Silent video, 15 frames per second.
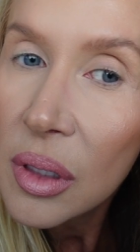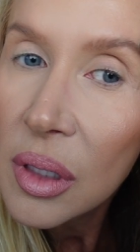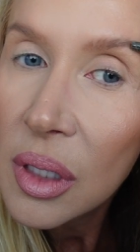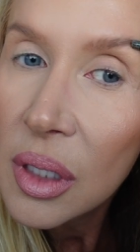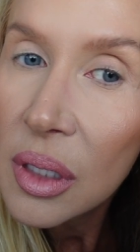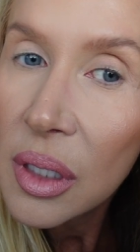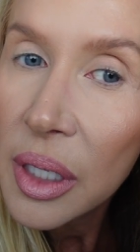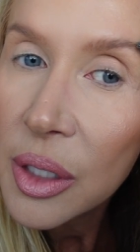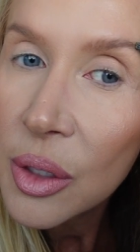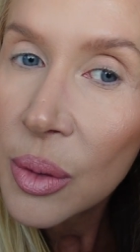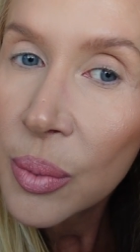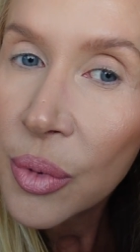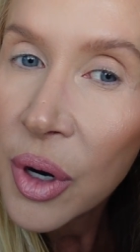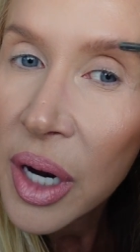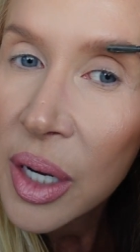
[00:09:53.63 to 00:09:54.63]
And then take your
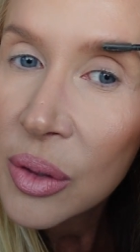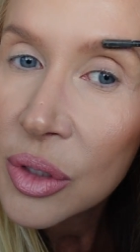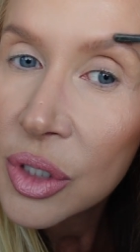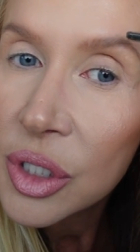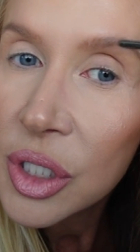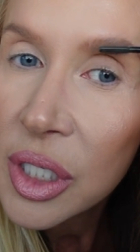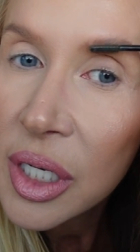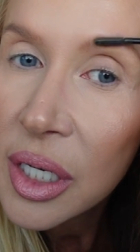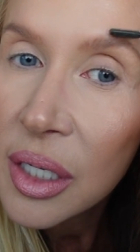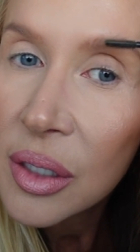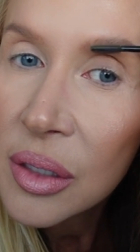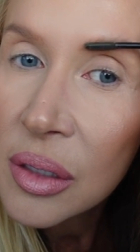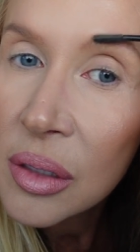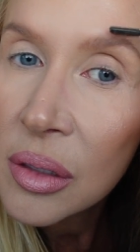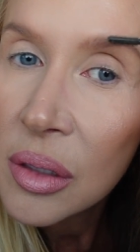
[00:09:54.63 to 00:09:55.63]
brow
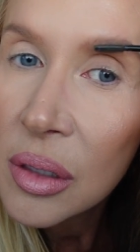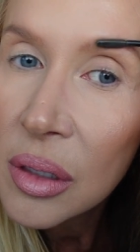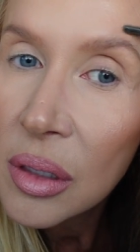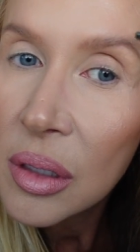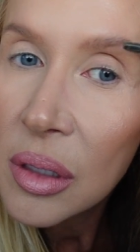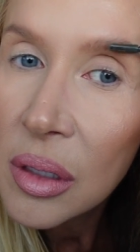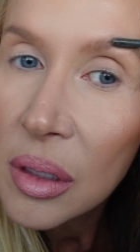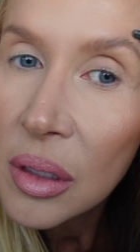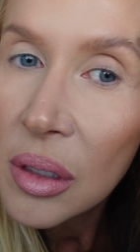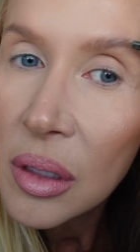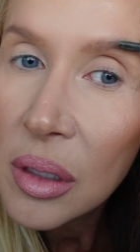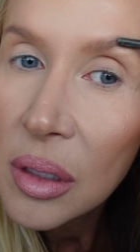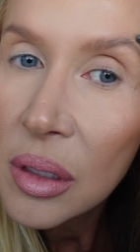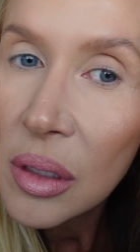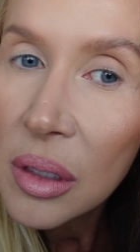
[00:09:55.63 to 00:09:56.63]
gel
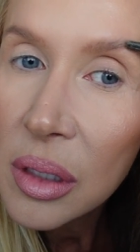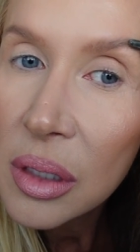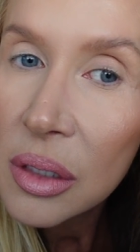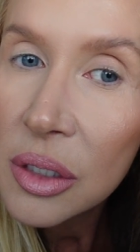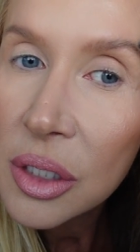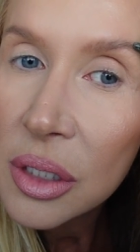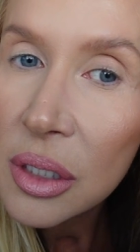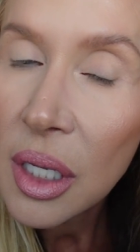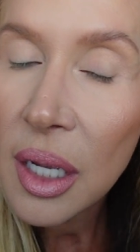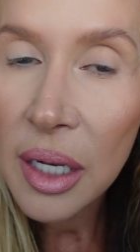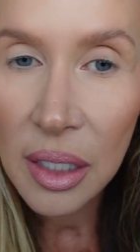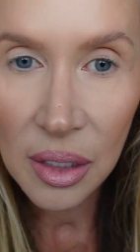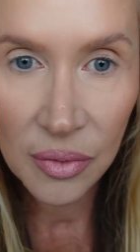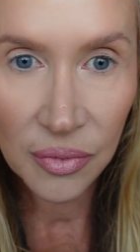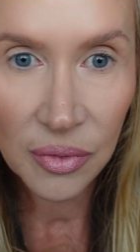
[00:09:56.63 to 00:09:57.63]
and just
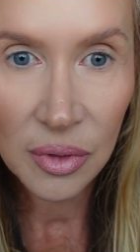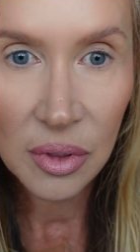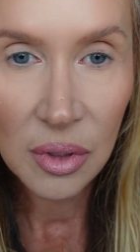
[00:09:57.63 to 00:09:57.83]
kind of